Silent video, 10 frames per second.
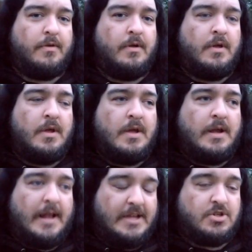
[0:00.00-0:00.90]

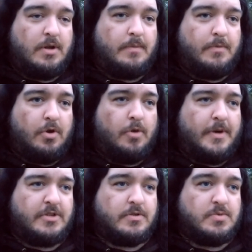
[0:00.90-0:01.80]
glacial lore
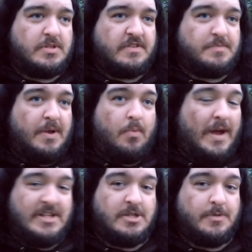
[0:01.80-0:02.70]
modules, which I've spent way too
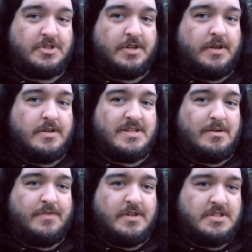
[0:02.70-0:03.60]
much on those and I
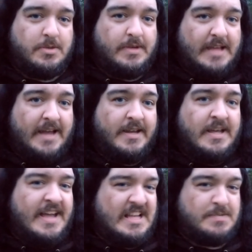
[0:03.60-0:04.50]
refuse to do it again,
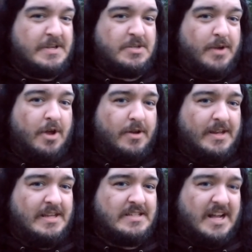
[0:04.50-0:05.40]
especially when I only need to
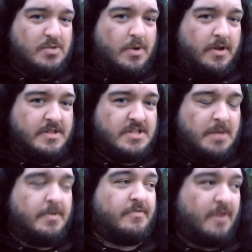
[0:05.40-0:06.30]
catch 1 ice type. But I've
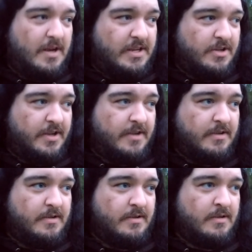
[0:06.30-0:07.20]
finally done it,
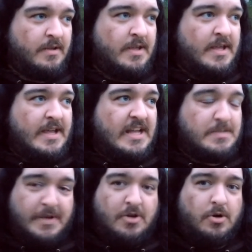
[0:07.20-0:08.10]
it's been
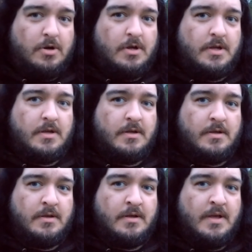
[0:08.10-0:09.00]
caught.
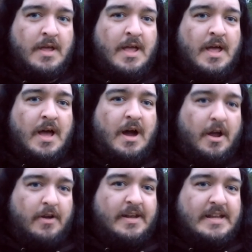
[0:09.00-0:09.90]
I only
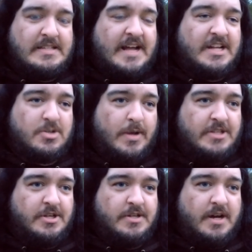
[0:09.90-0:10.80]
need to catch 22 dark types